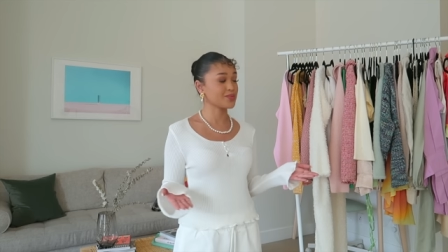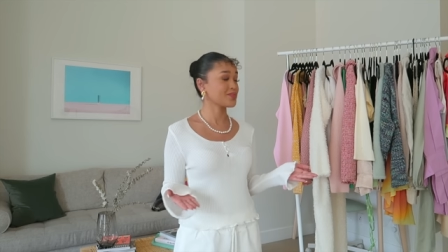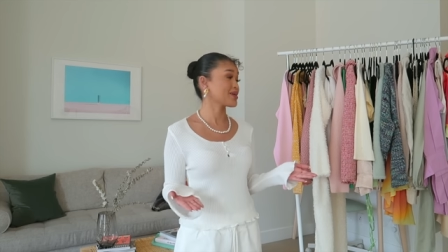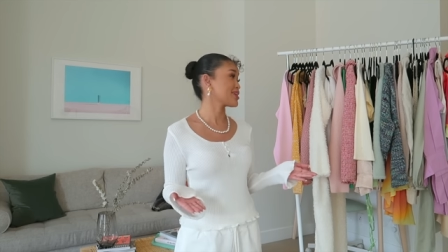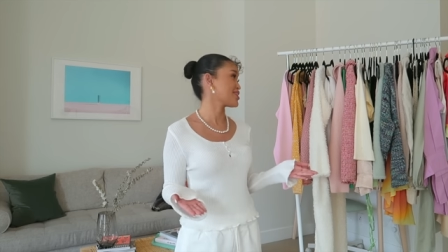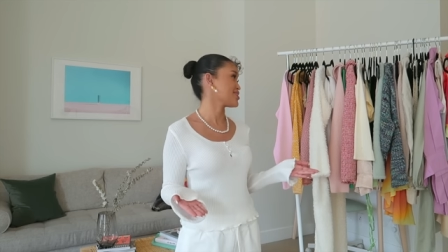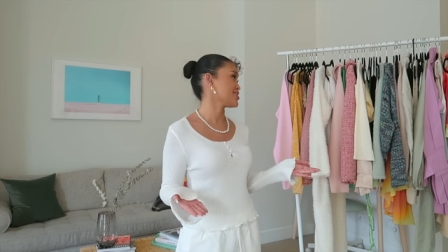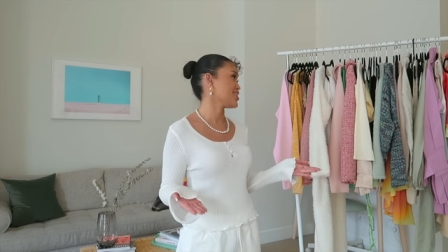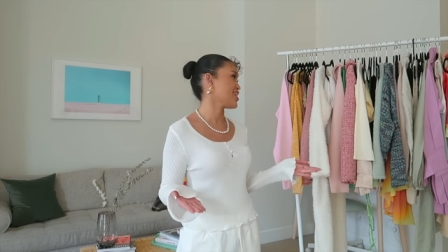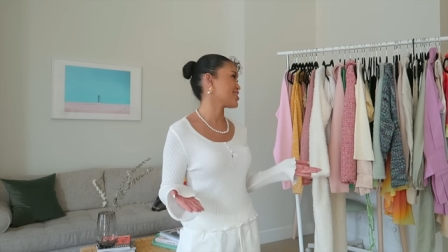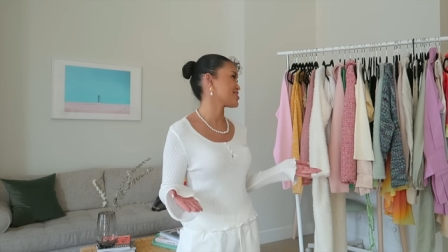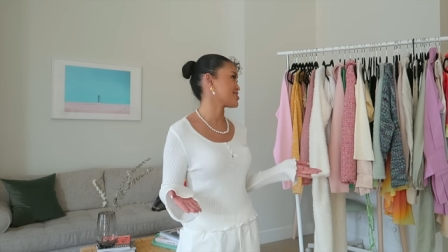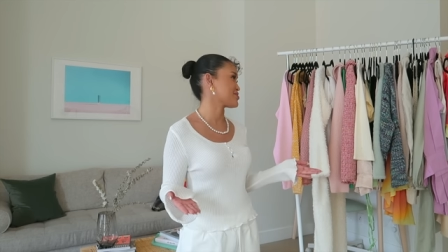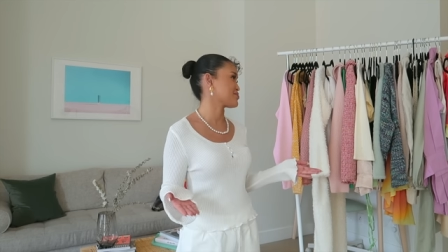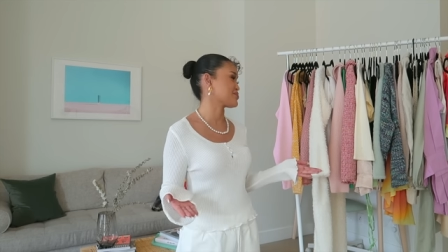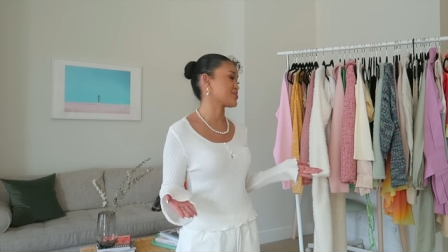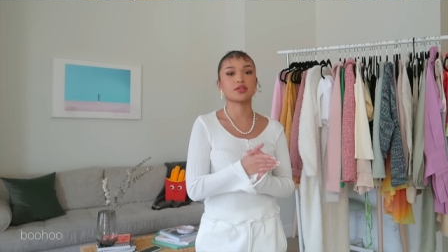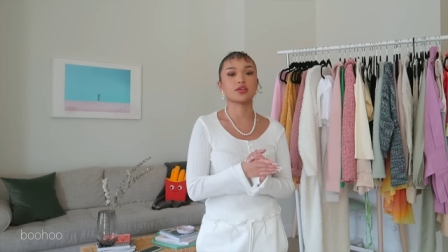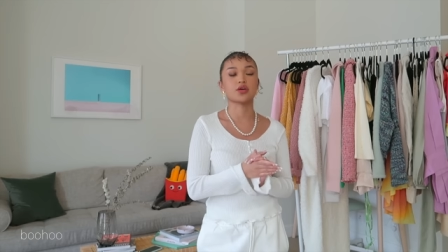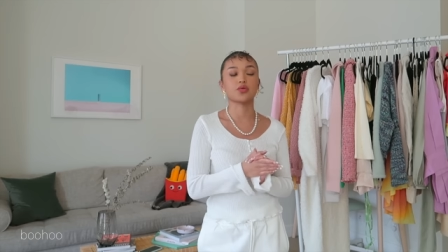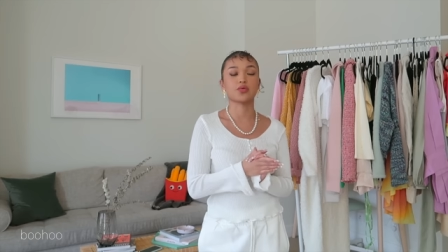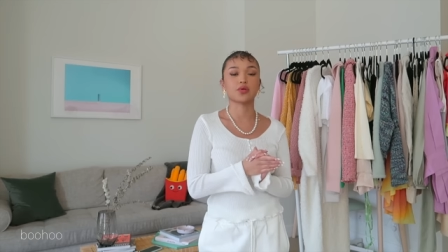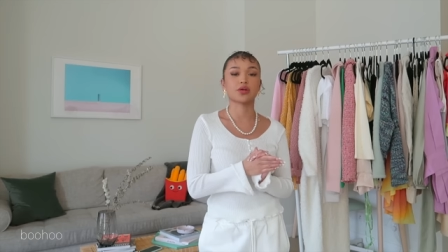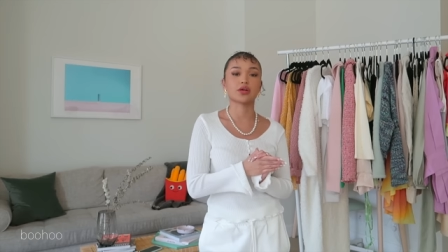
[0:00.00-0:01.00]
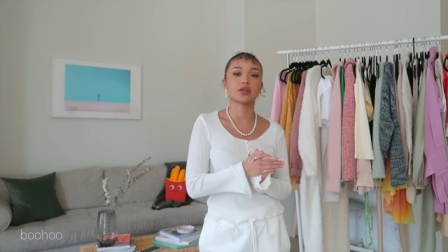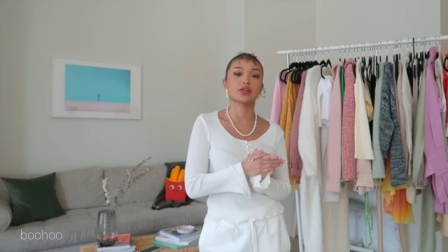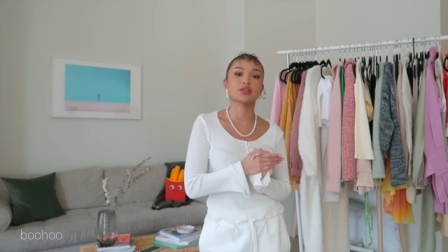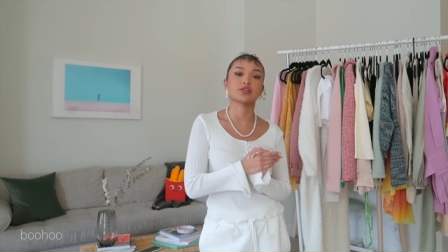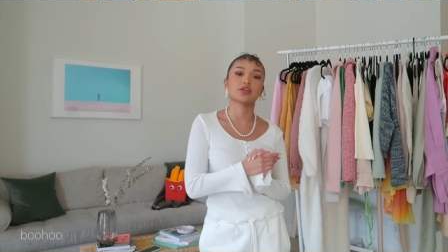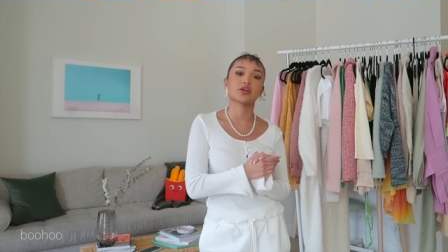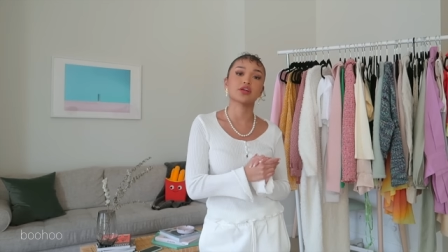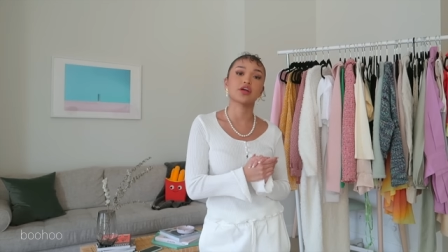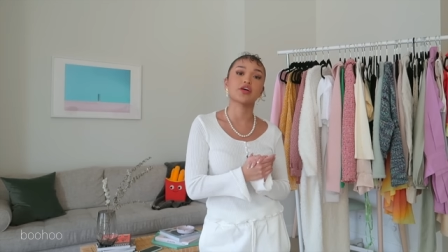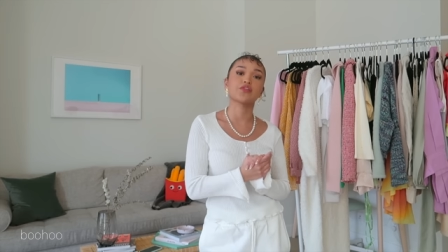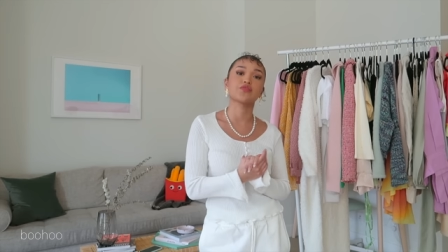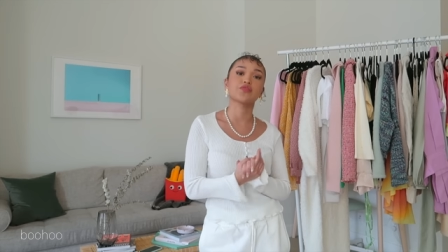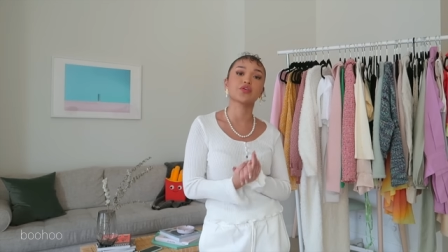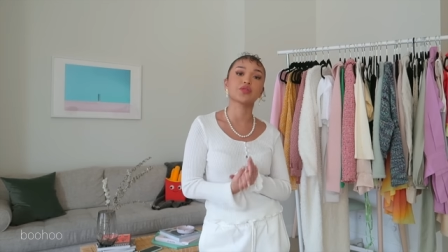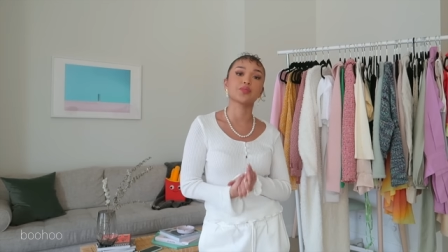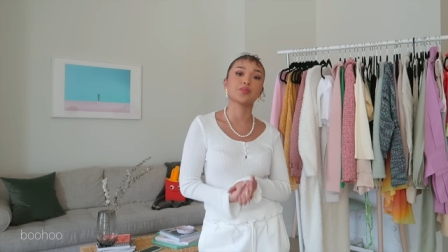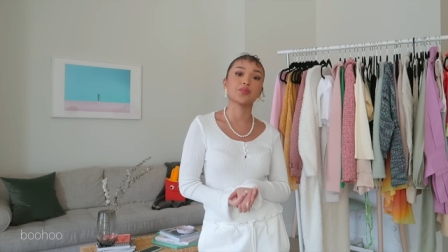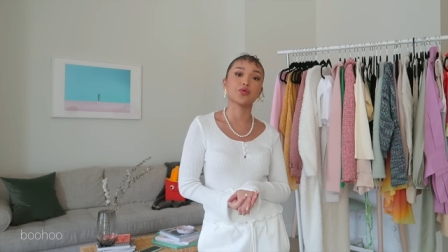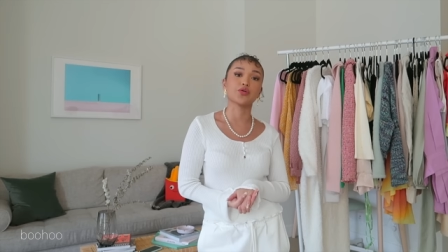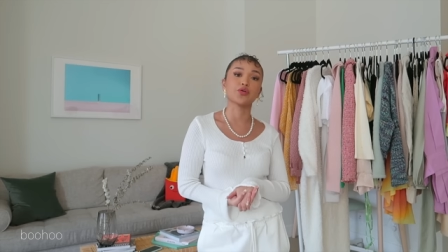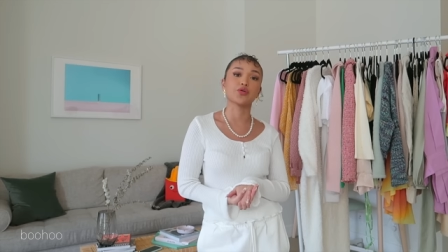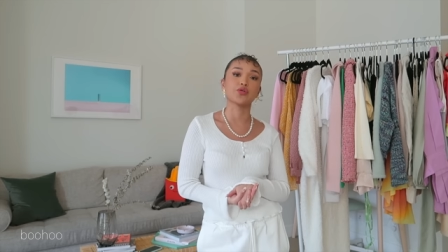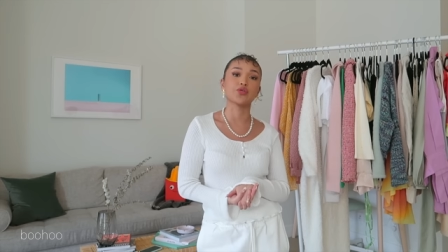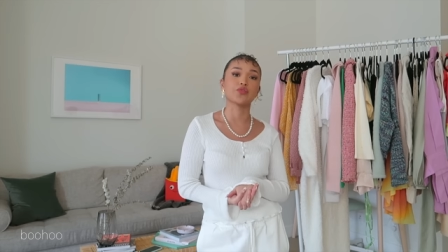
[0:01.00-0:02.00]
in my closet. So we're gonna start off with
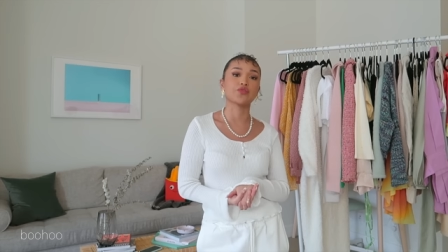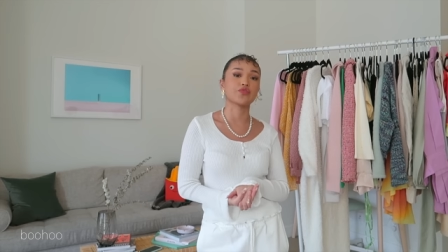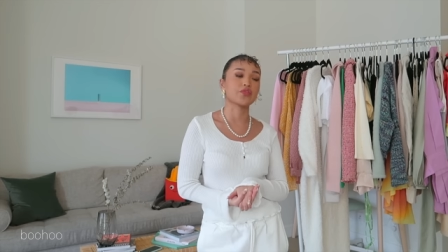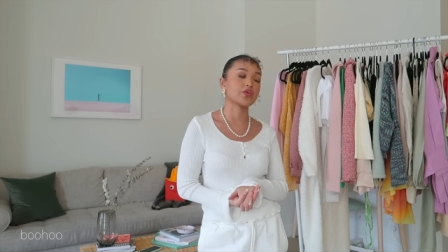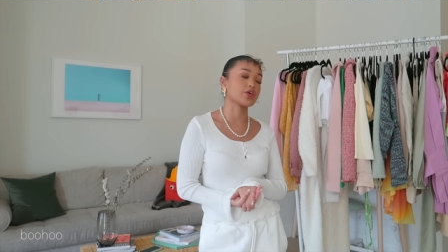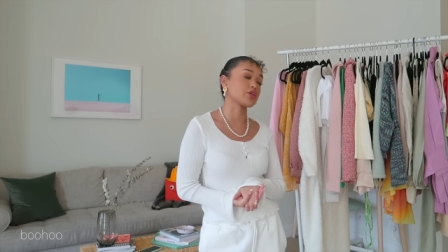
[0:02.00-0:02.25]
Boohoo